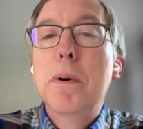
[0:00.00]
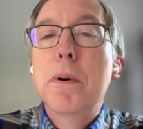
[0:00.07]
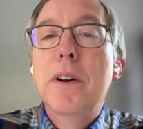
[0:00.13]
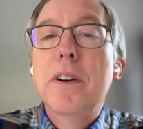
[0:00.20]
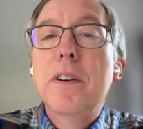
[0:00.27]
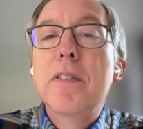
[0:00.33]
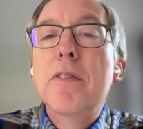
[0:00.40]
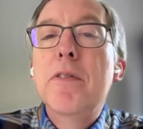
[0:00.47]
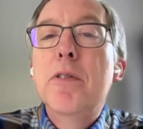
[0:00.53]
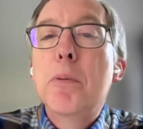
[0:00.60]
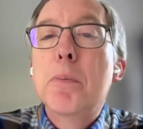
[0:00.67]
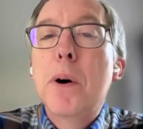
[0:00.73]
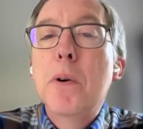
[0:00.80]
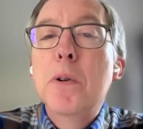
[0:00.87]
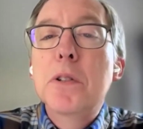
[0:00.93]
open
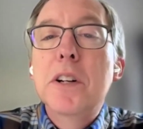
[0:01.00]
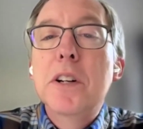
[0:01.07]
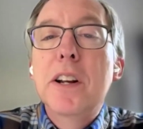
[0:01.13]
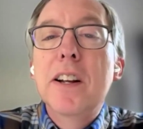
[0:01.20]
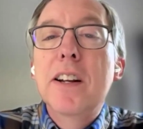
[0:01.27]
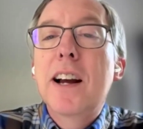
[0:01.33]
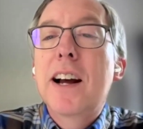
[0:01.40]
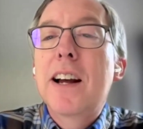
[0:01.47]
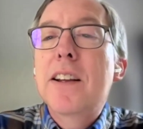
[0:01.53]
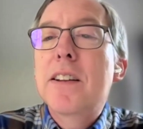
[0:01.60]
for posting.